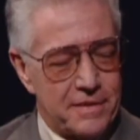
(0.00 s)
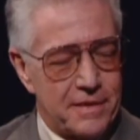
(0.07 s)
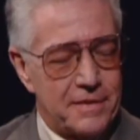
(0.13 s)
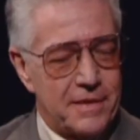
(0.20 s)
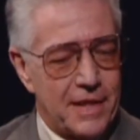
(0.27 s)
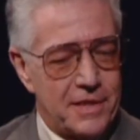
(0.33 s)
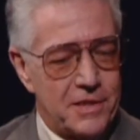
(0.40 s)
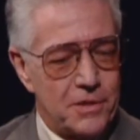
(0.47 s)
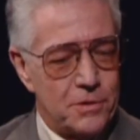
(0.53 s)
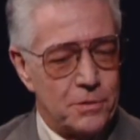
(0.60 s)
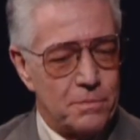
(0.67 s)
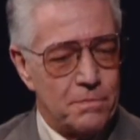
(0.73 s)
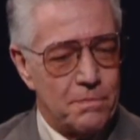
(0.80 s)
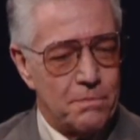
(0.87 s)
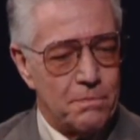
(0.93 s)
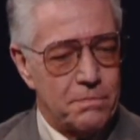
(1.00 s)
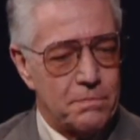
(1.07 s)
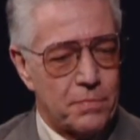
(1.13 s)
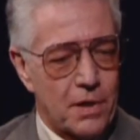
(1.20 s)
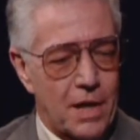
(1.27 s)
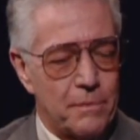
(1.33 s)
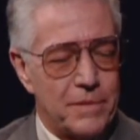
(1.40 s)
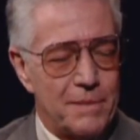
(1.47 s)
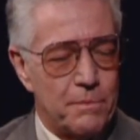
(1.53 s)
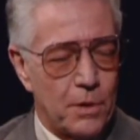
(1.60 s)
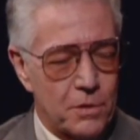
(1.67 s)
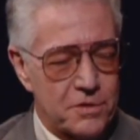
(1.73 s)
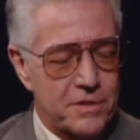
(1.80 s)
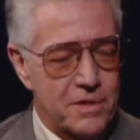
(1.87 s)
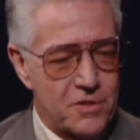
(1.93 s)
that you probably
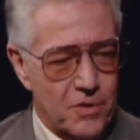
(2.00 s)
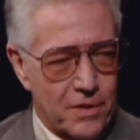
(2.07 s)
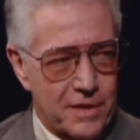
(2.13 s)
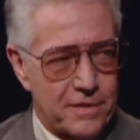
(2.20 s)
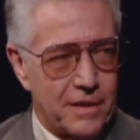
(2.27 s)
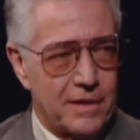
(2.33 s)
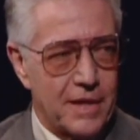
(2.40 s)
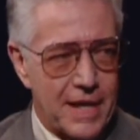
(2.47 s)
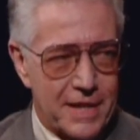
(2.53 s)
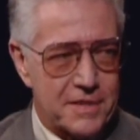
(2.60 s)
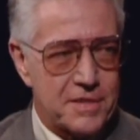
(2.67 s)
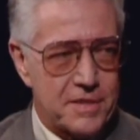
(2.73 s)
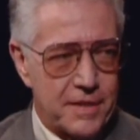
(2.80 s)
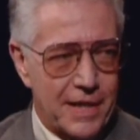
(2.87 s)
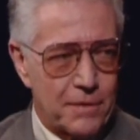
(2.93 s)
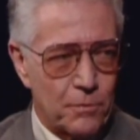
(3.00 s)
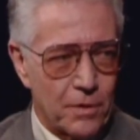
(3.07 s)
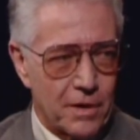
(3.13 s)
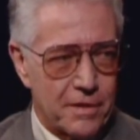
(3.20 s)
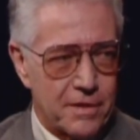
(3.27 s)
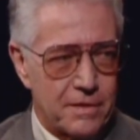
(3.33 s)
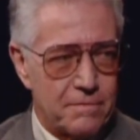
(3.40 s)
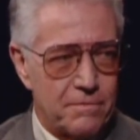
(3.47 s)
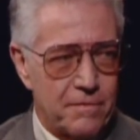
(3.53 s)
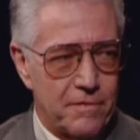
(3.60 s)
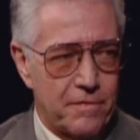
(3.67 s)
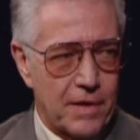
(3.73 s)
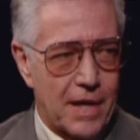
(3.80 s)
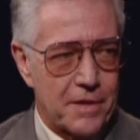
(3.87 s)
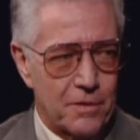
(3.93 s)
most enjoyed the last scene where the
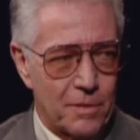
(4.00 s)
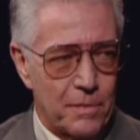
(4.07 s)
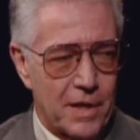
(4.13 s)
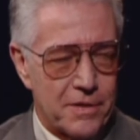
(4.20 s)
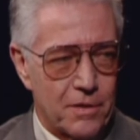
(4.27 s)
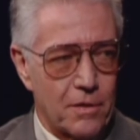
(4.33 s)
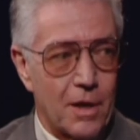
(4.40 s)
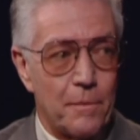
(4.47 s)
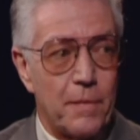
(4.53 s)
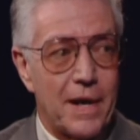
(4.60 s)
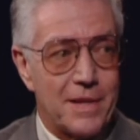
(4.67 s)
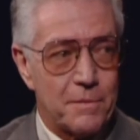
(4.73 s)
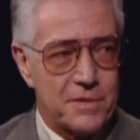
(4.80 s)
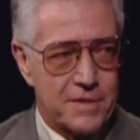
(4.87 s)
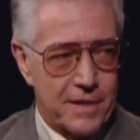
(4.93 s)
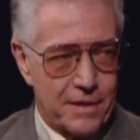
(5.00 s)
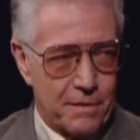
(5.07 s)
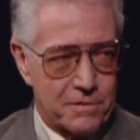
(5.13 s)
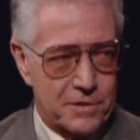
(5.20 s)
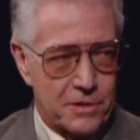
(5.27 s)
father and mother are by themselves